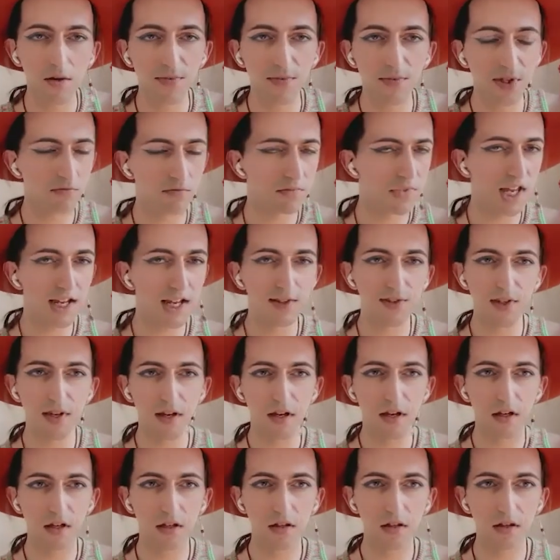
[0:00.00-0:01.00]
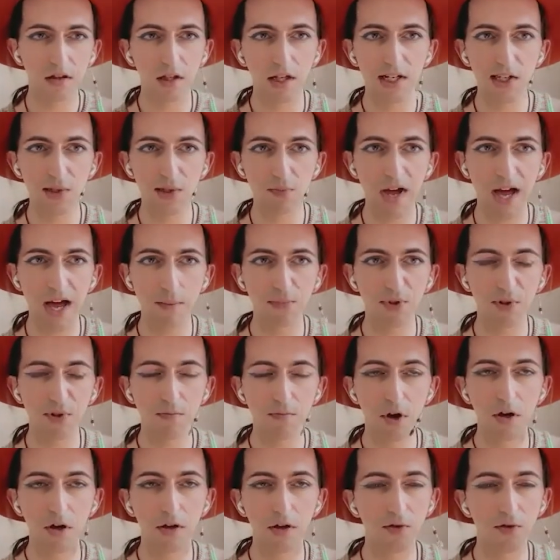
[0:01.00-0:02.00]
some data that is mapped
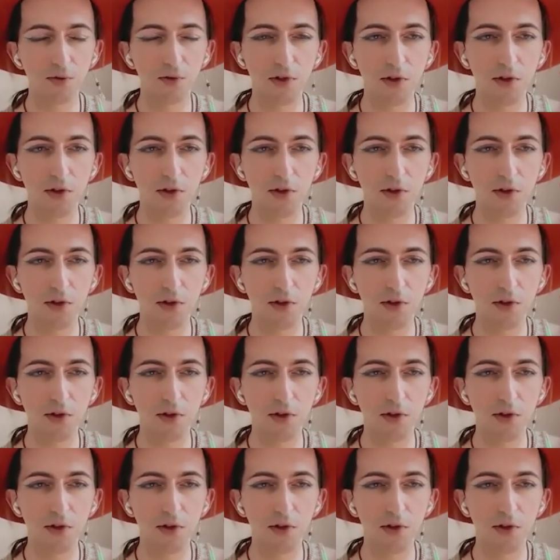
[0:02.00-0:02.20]
both